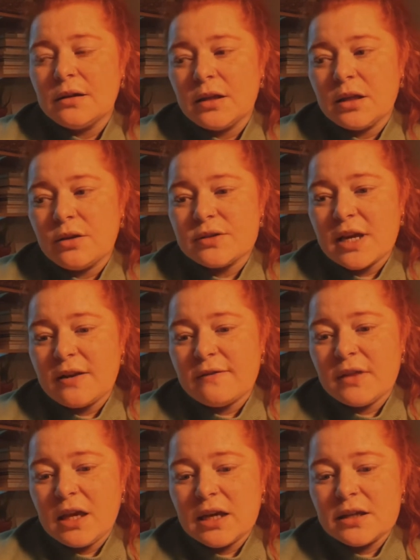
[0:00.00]
Those kind of
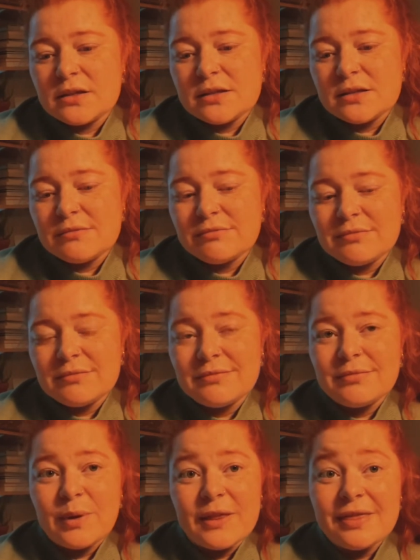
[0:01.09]
things.
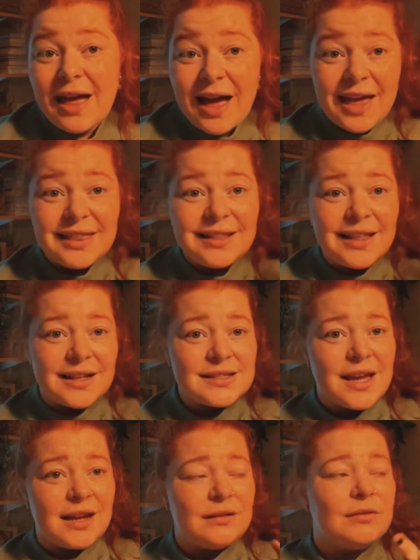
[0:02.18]
But that, I think that's
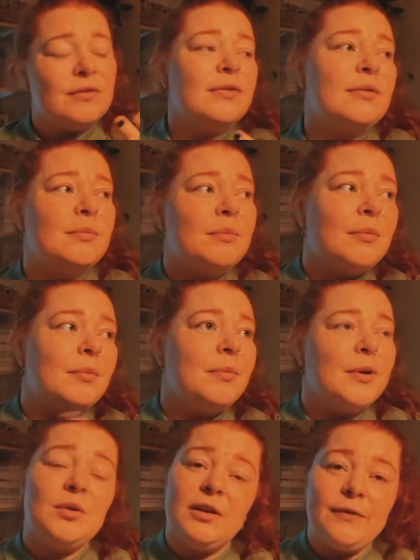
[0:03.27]
kind of been
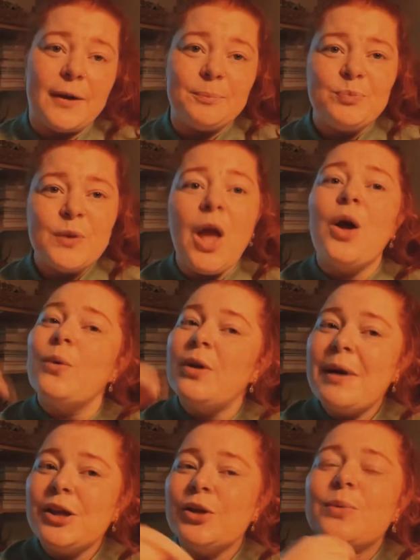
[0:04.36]
really fun. What
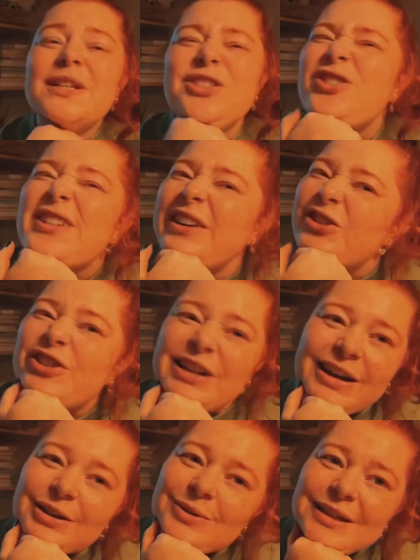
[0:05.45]
about you? What does your inner
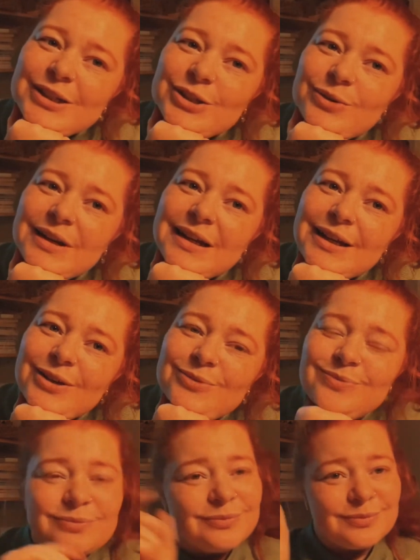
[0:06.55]
child want to do right now?
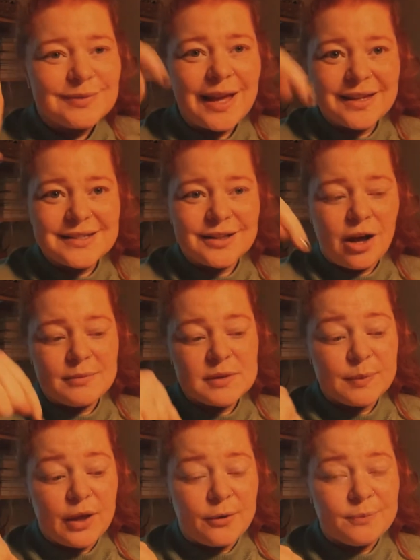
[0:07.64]
Tell us in the comments
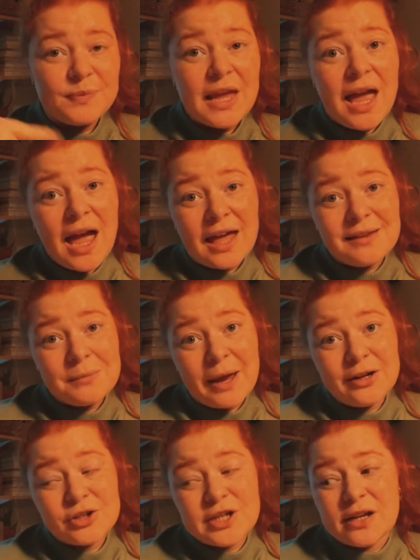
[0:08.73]
below. I think my
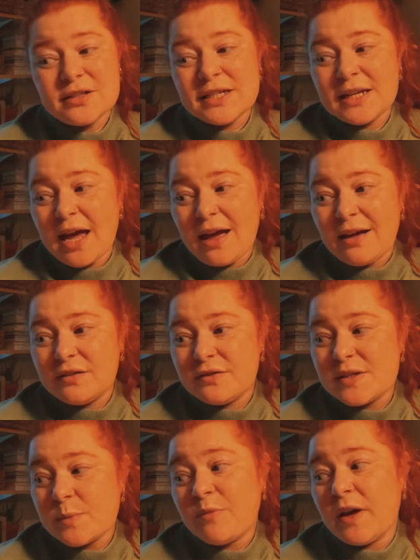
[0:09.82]
inner child's going to have
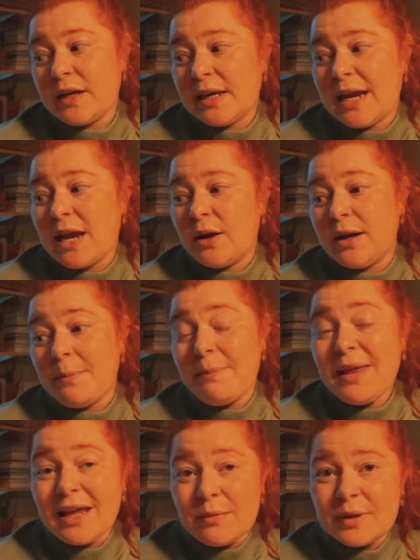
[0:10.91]
some fun in a
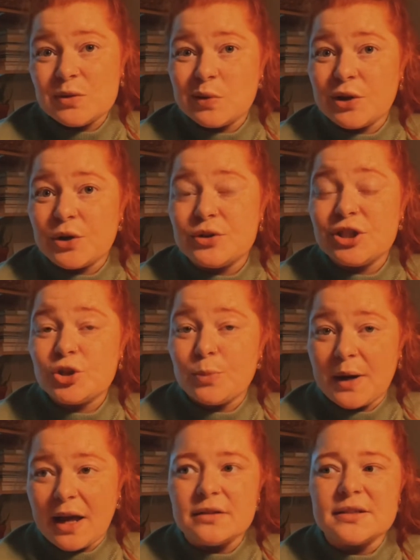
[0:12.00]
minute because we're going to do
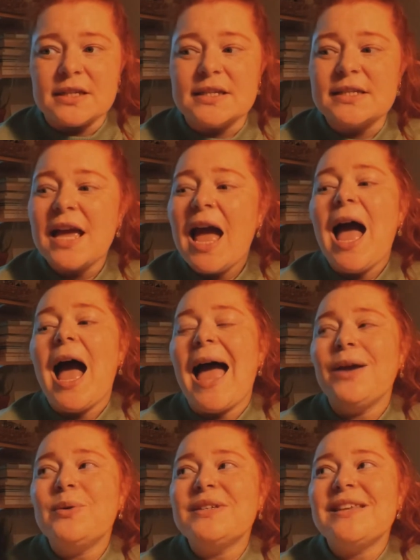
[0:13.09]
gingerbread houses. I
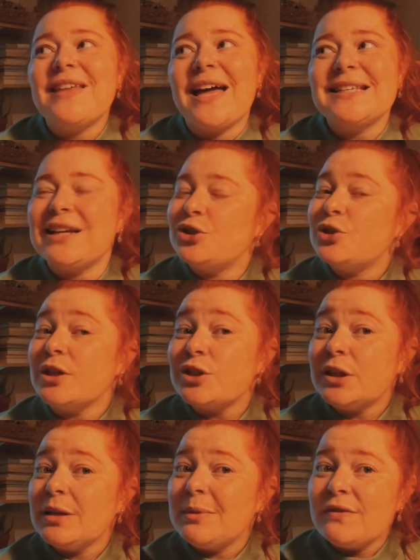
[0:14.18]
will say that has not
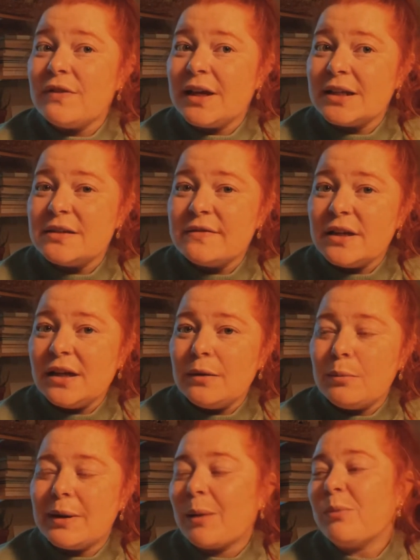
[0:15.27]
traditionally been a fun activity,
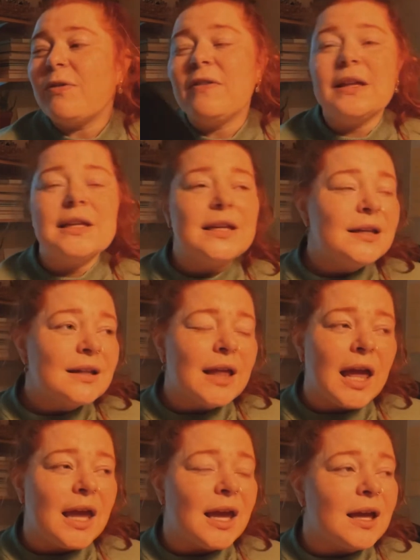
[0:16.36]
but I'm feeling
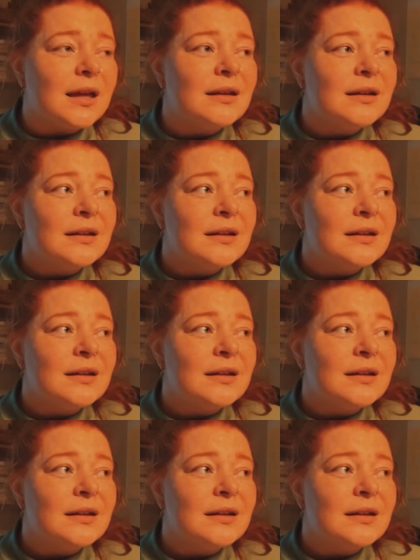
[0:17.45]
like